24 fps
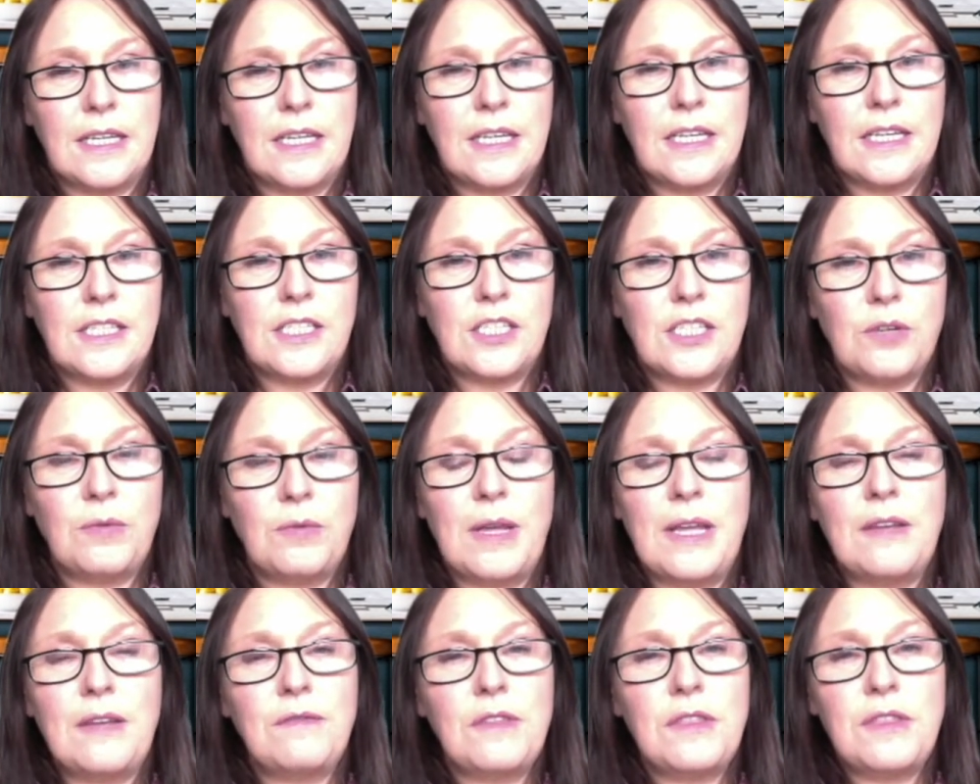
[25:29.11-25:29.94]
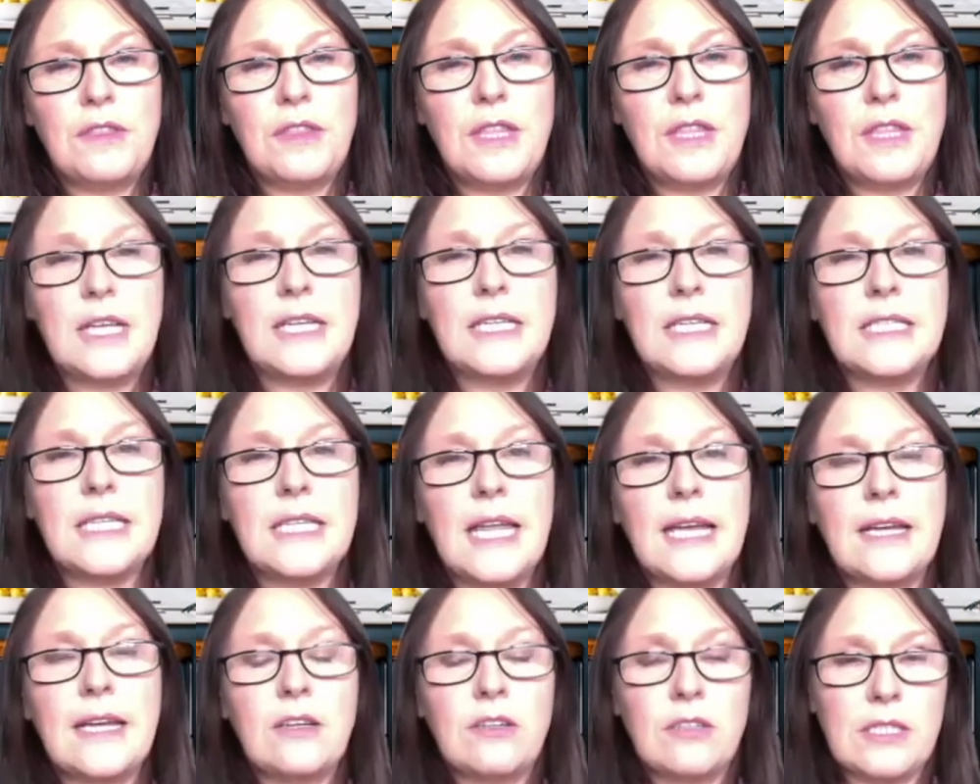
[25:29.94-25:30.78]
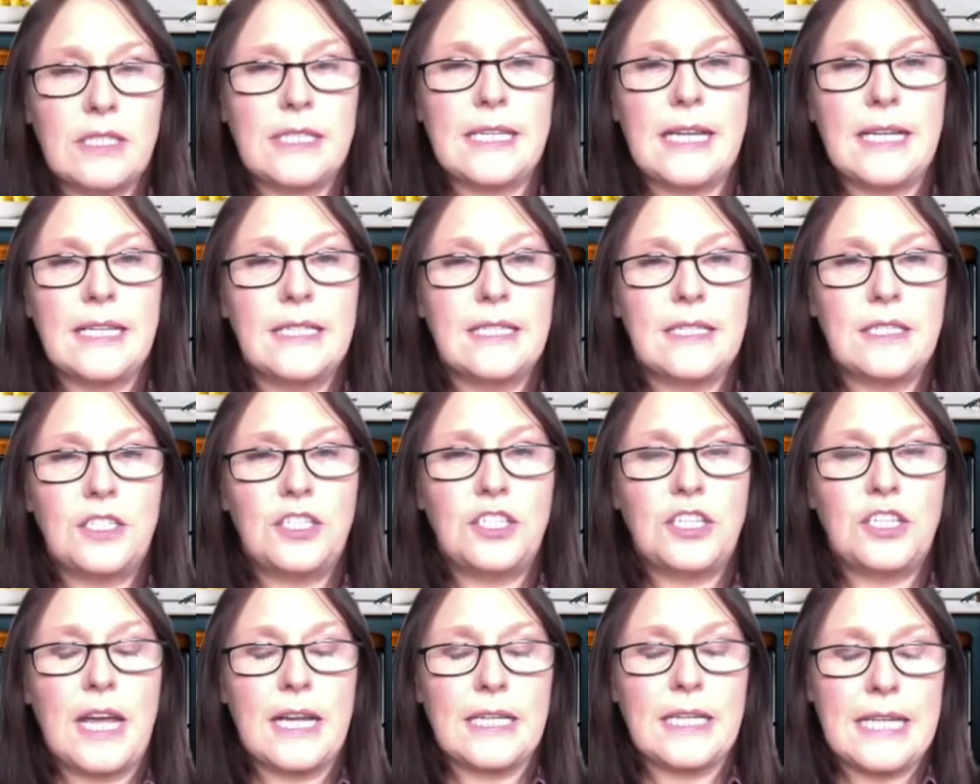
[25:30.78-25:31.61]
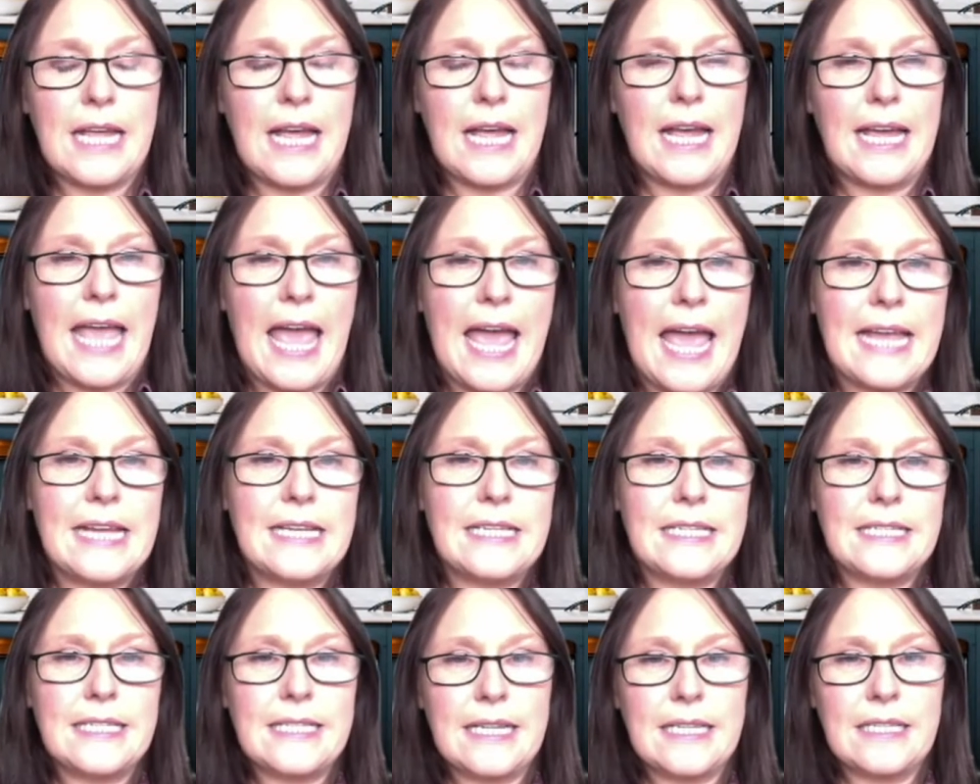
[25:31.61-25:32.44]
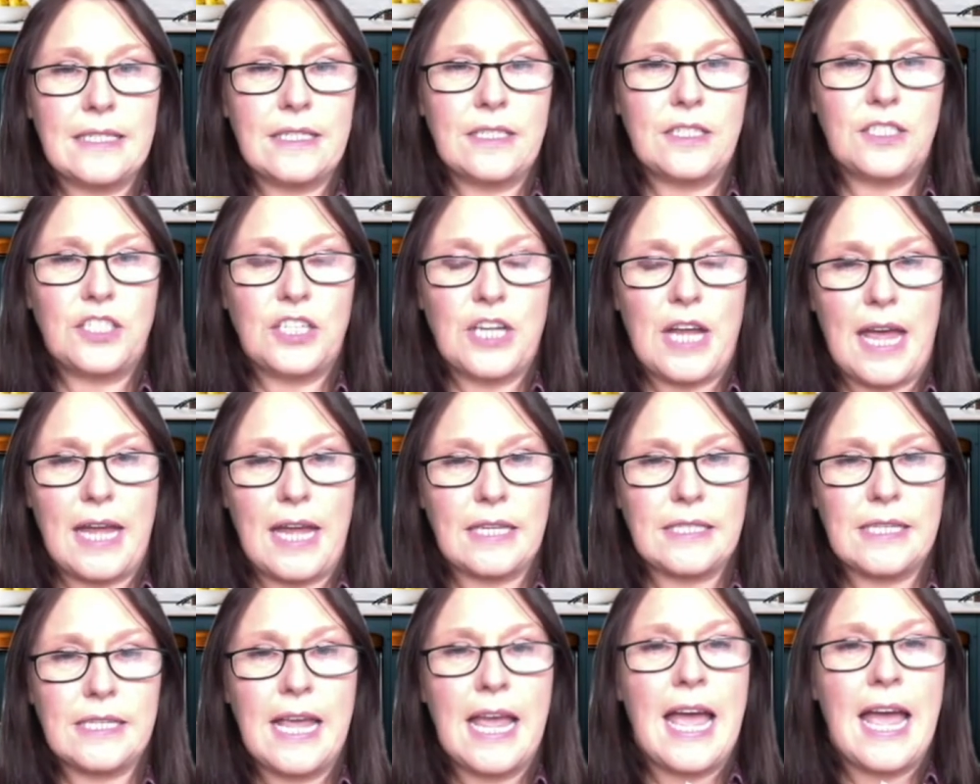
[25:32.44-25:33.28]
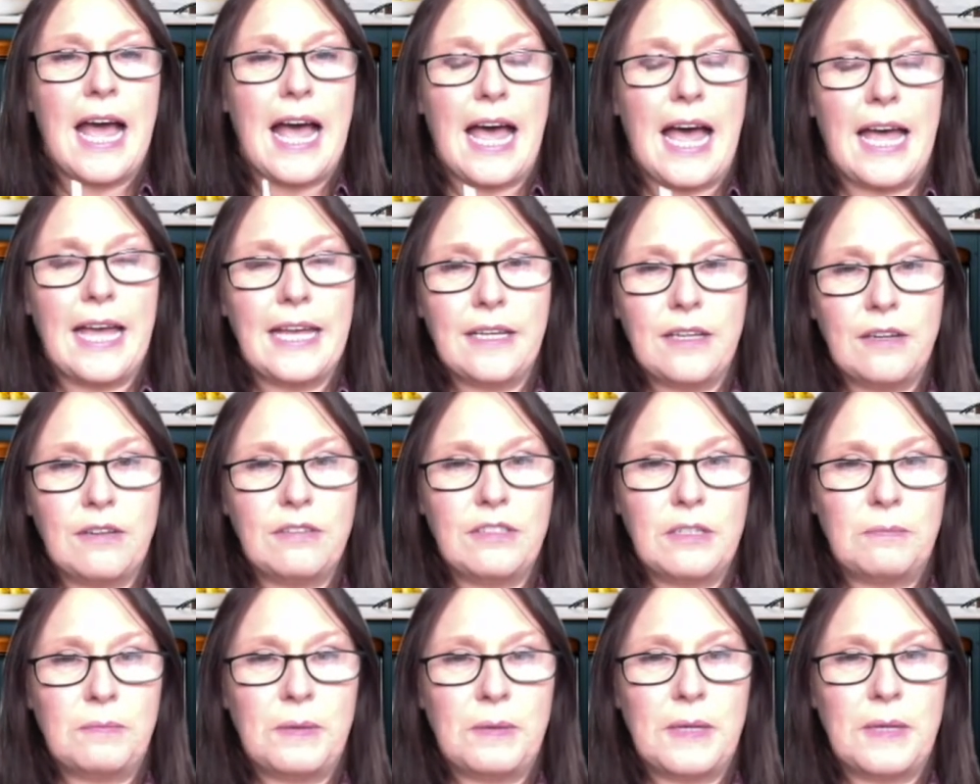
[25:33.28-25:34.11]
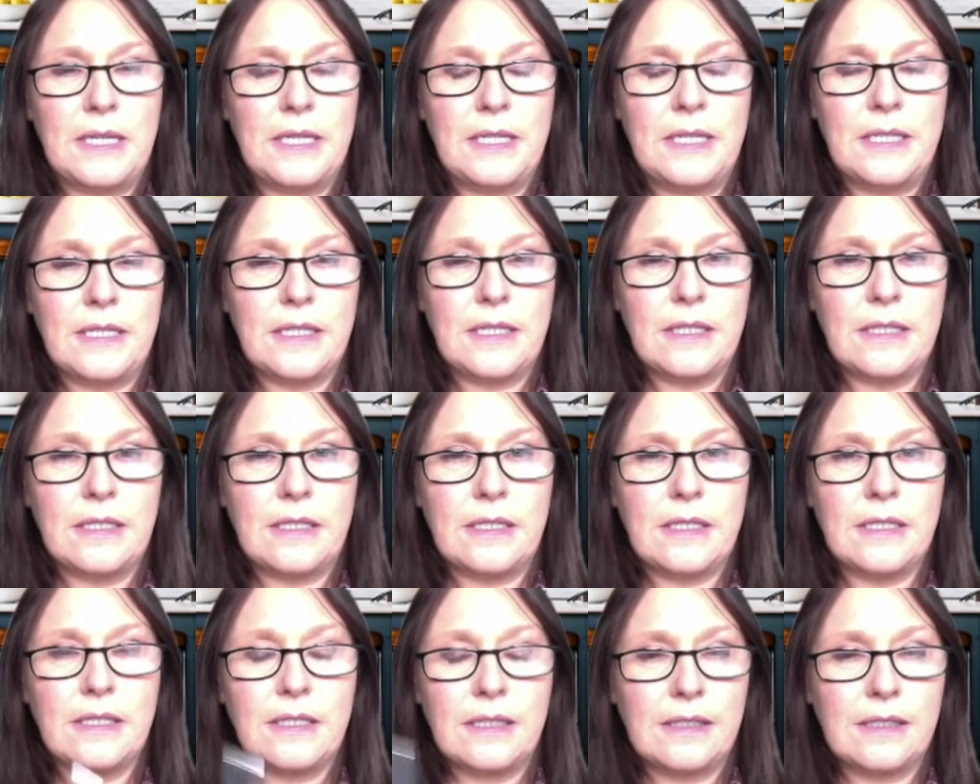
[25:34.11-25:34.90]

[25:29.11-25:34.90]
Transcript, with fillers: So even things like on standards checks, I hate standards checks, I go to pieces.